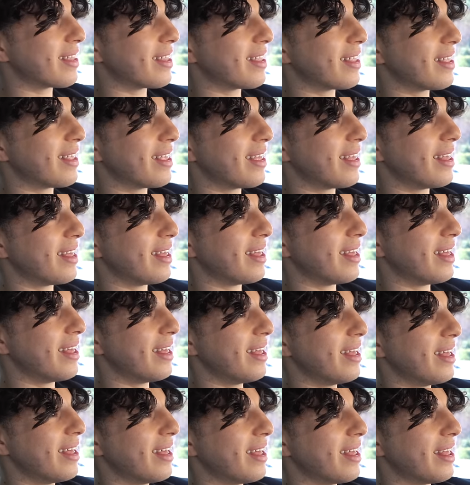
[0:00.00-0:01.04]
Everything's good. I
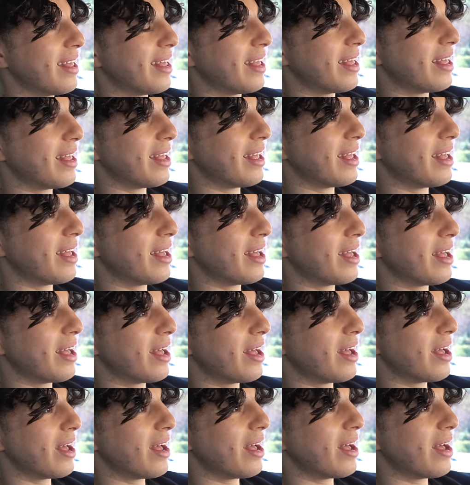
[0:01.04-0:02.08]
called you yesterday or the
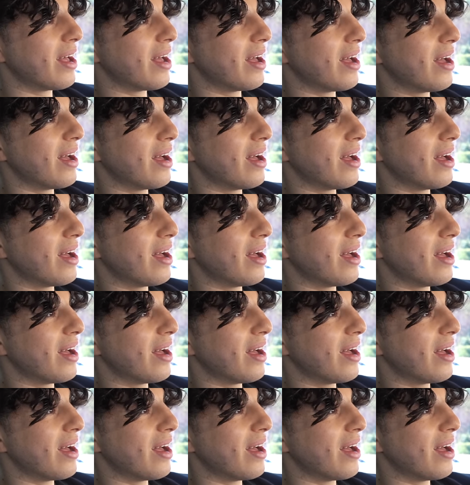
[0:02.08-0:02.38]
day before,